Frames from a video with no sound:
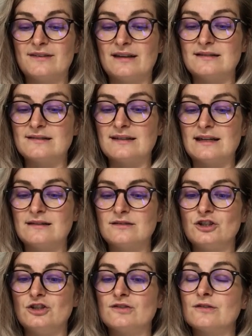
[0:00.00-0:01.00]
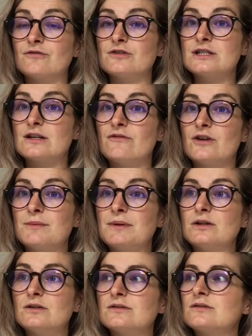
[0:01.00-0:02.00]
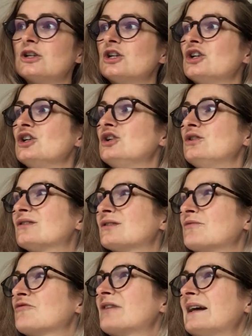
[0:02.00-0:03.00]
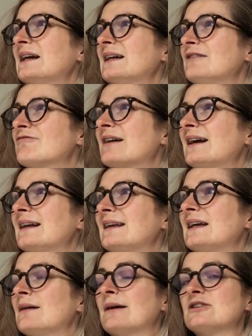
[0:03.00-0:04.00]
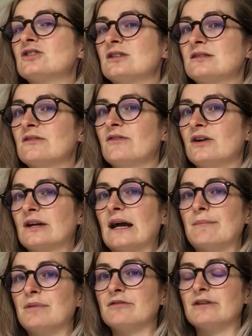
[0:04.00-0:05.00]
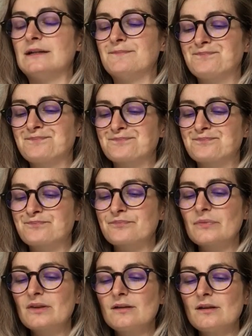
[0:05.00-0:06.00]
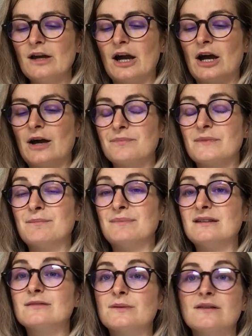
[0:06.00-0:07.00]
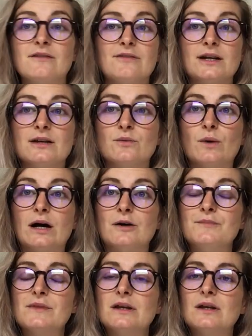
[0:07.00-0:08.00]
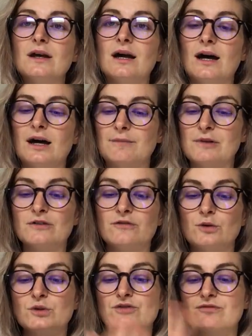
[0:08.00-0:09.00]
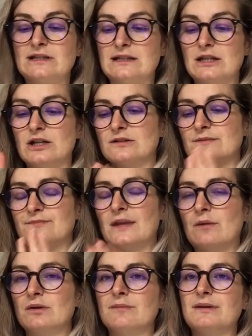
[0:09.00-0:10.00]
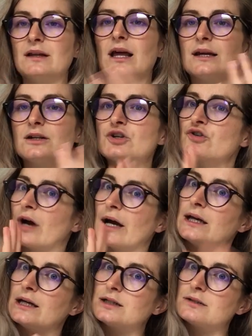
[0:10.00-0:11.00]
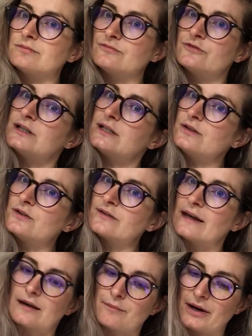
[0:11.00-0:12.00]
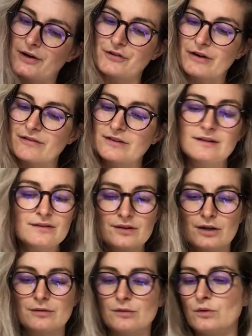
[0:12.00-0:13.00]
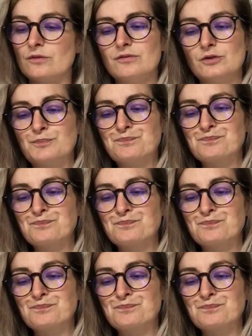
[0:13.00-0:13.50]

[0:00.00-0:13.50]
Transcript: senses. Use some front adverbials. Use some really, really imaginative vocabulary. And be specific as well. Look forward to reading those. I want to be like crying reading your second paragraph because it's so awful.